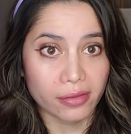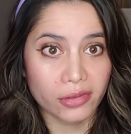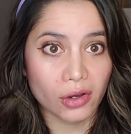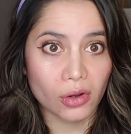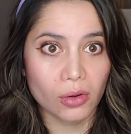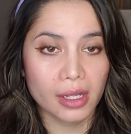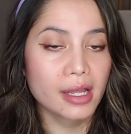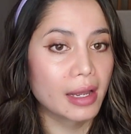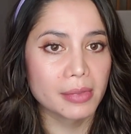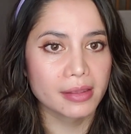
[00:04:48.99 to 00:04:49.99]
So,
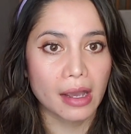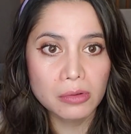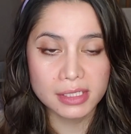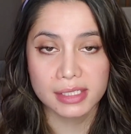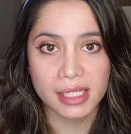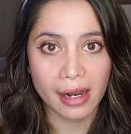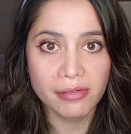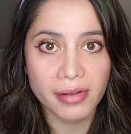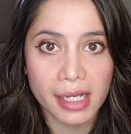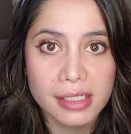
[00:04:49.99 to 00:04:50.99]
I mean, that was a side
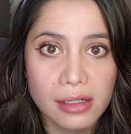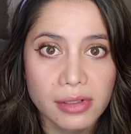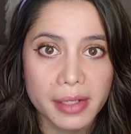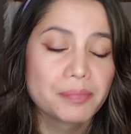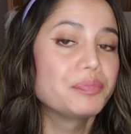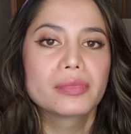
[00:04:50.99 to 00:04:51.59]
effect of it.